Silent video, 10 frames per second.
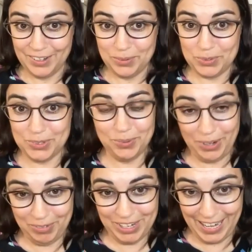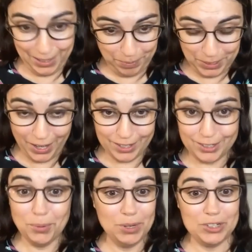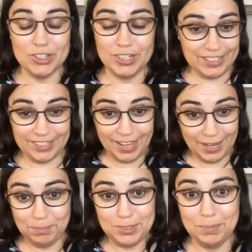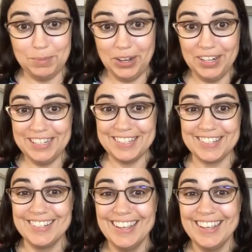was the right way to hang a picasso which like same to be honest